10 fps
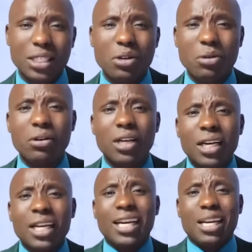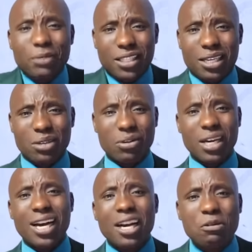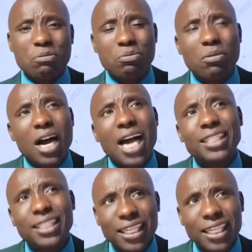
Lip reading: You know, let me tell you, I